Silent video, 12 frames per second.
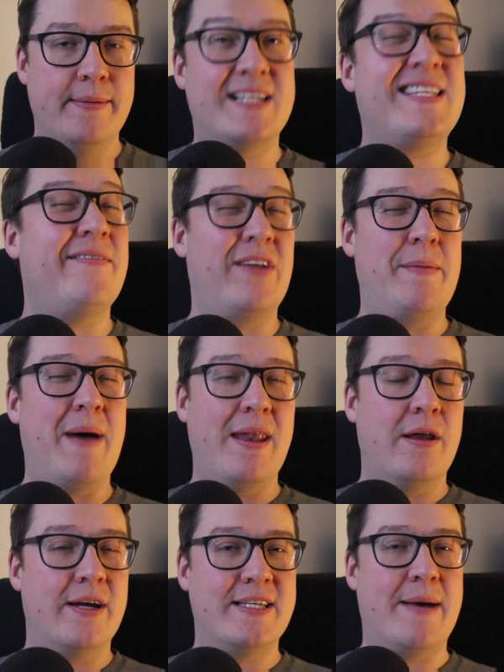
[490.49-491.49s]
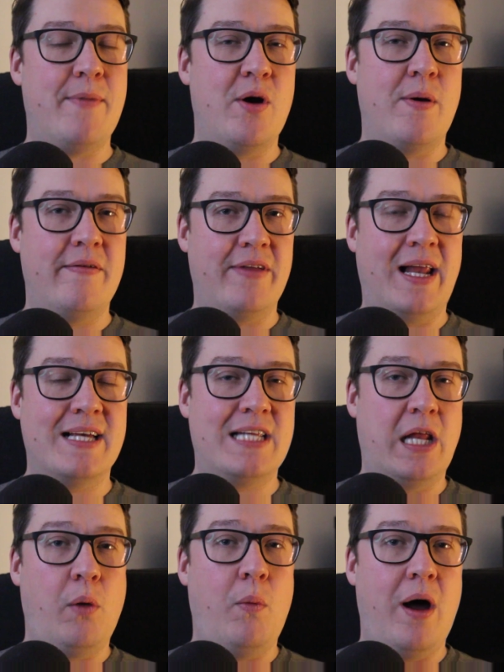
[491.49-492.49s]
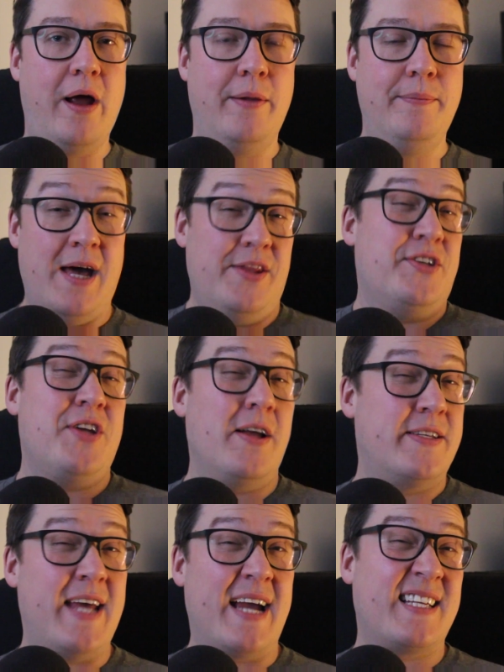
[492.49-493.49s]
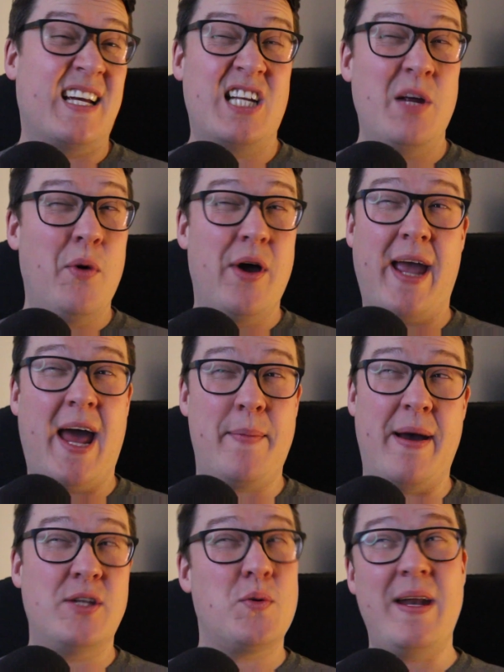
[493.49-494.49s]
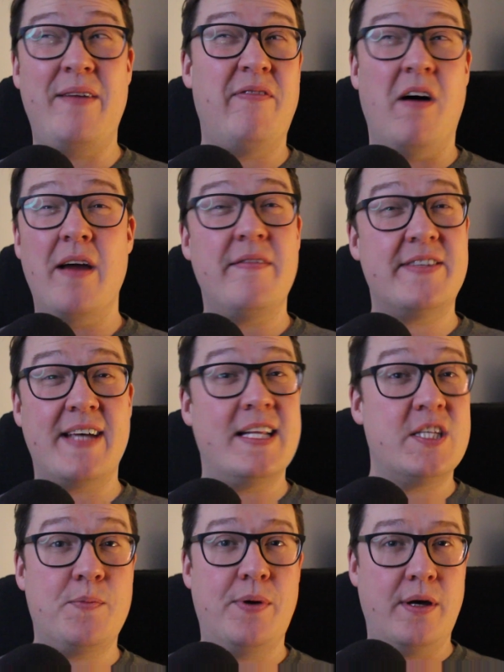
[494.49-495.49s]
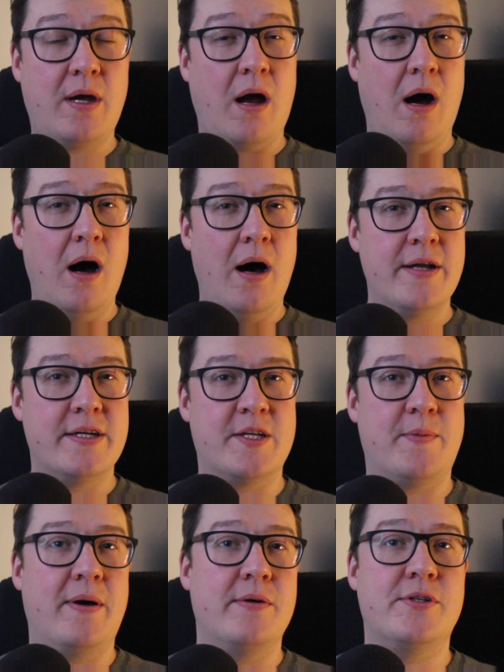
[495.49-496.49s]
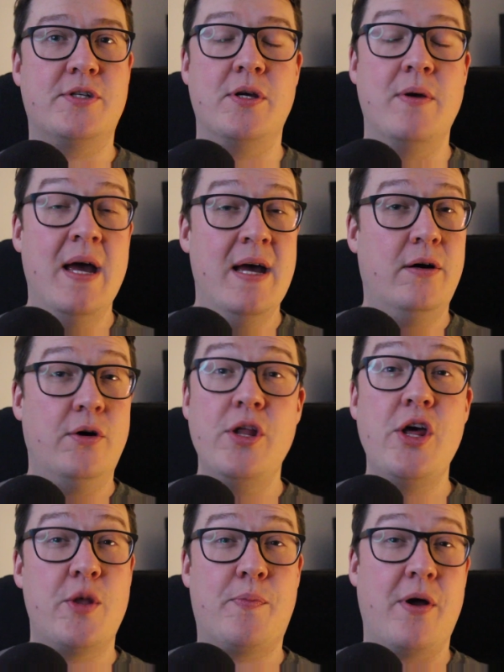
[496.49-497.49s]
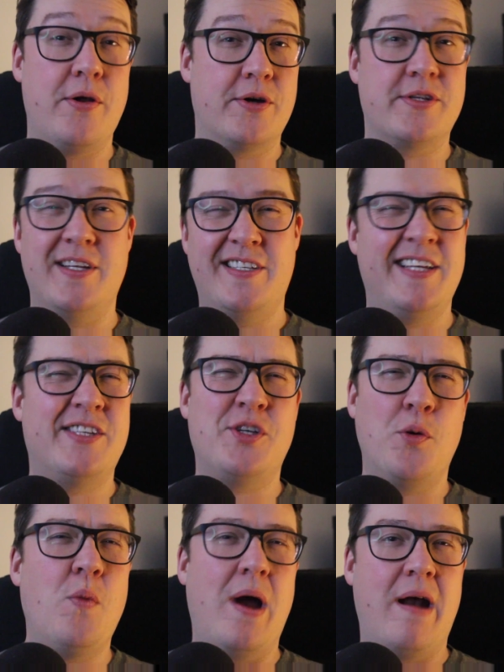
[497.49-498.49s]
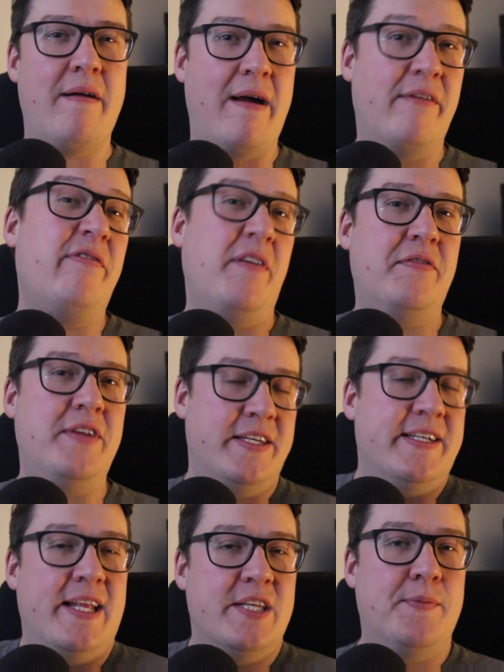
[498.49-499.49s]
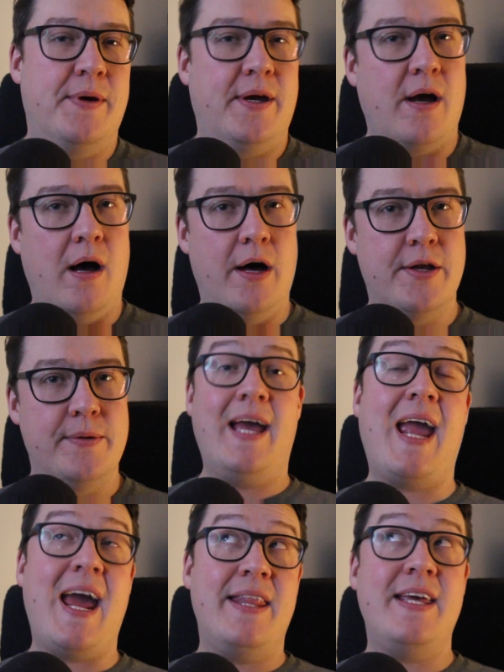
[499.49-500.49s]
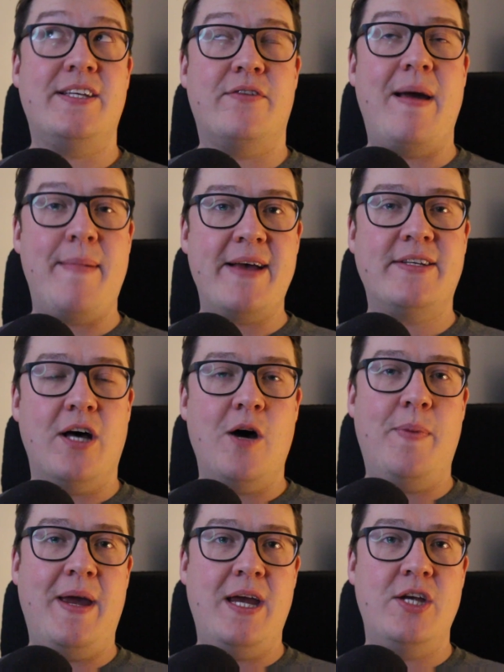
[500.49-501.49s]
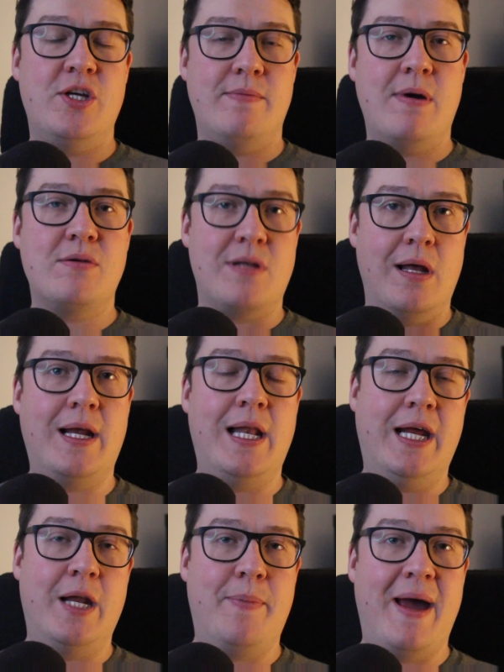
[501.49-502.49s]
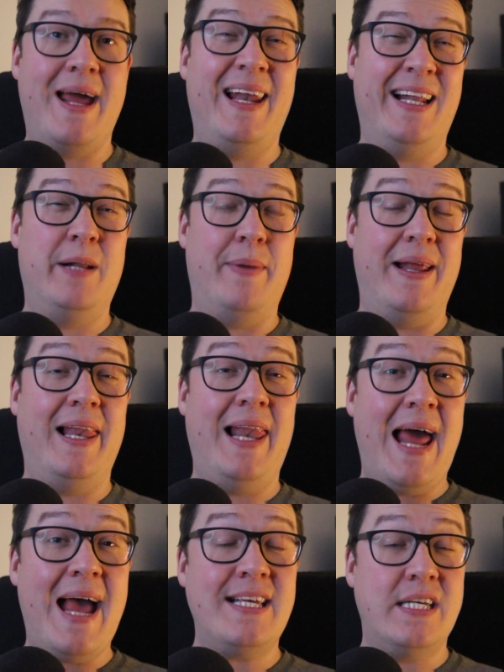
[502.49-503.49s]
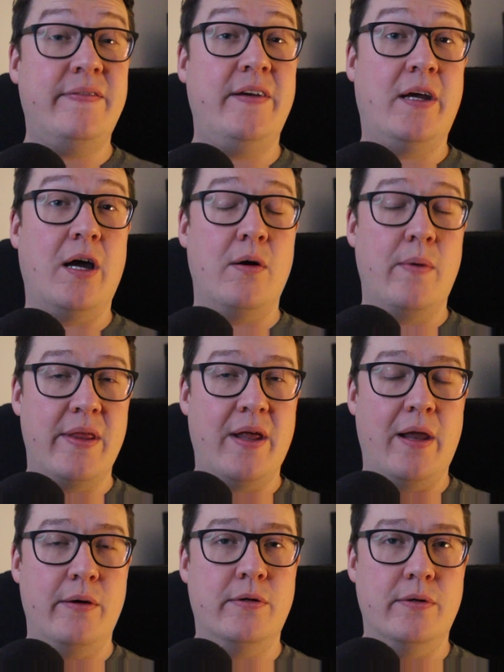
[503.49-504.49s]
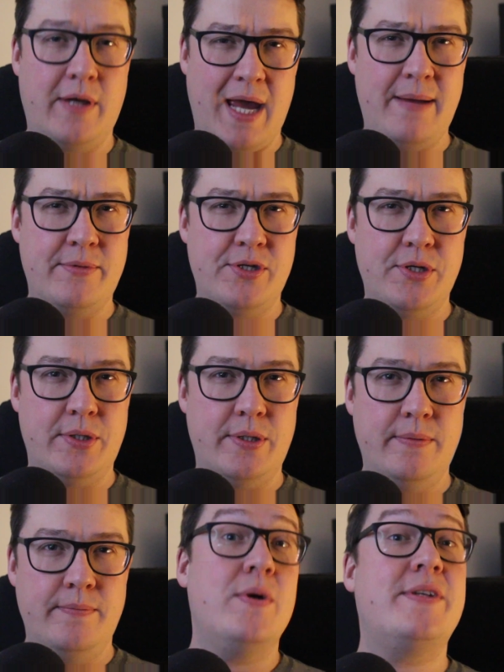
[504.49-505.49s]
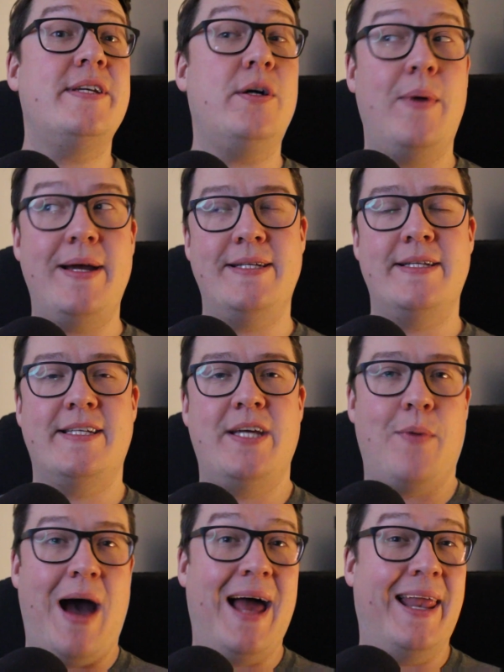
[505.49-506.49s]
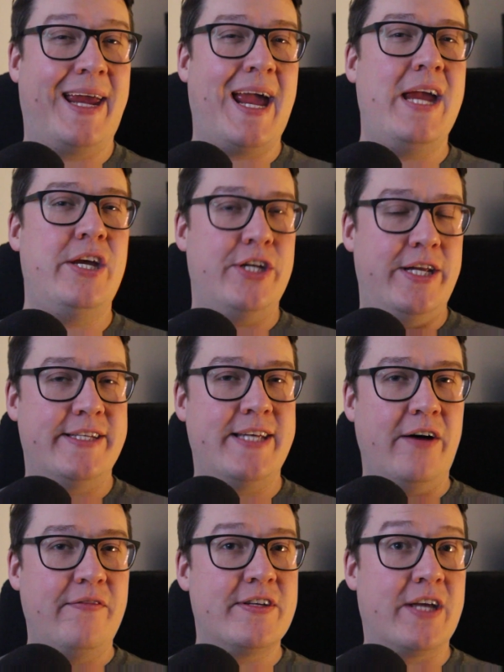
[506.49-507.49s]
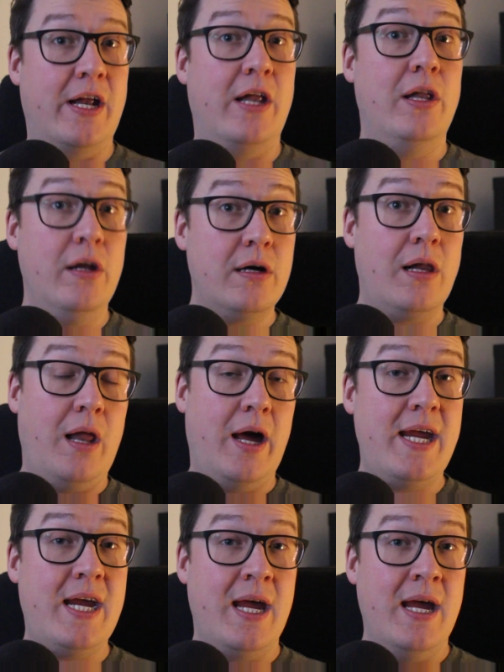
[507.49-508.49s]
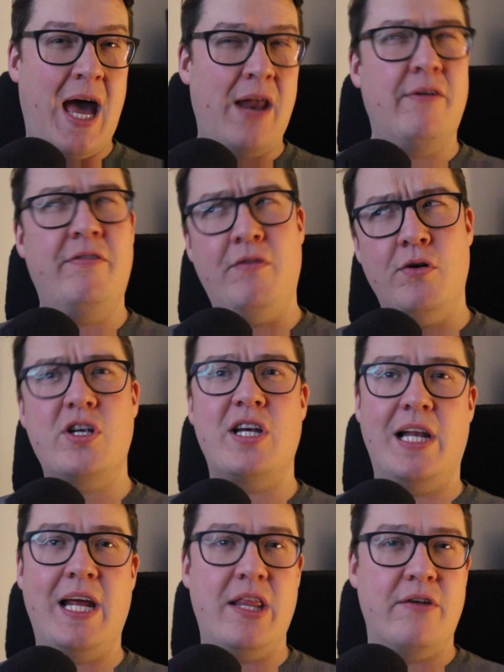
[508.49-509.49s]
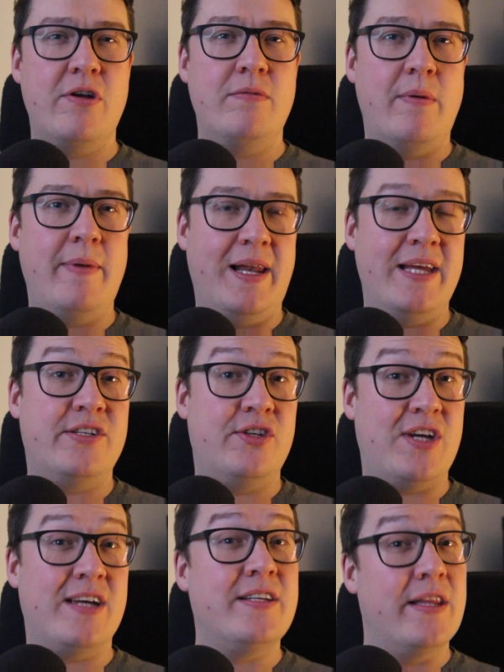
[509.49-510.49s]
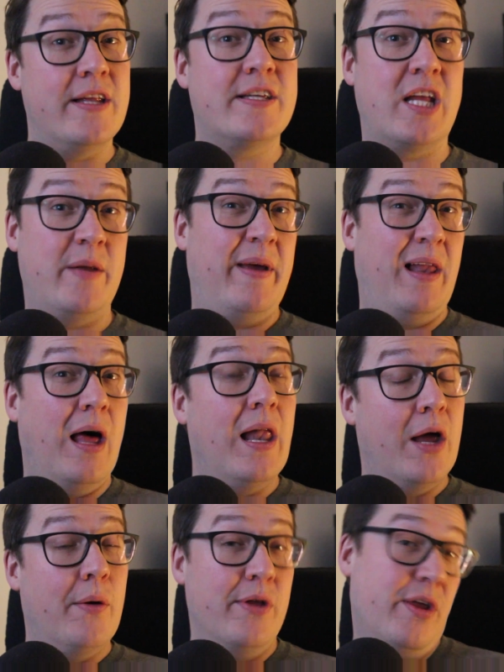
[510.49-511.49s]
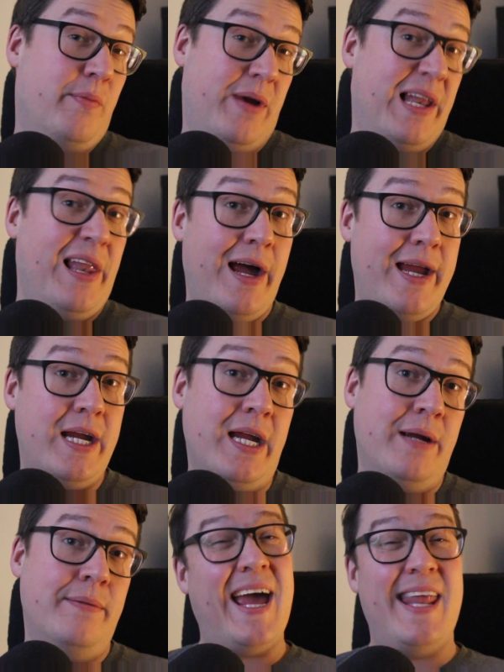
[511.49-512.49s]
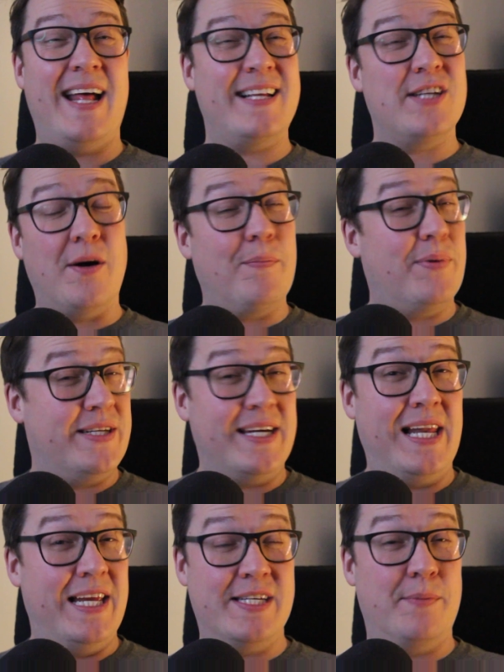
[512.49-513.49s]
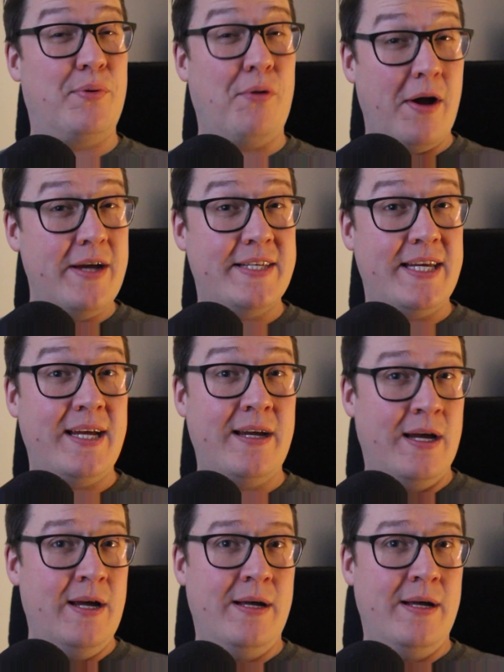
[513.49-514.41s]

That's definitely Bandai's MO over the last little while. And the starter decks actually work out about 25 cents per card, as opposed to all the other products that sit somewhere around 50 cents per card. Again, these are MSRPs. You're most likely going to pay a little bit less if you go with a local game store. We're still waiting to see what allocation itself is going to look like, and unfortunately the rumor mill is suggesting that it's going to be a lot lower than we'd like. Again, that's not particularly surprising.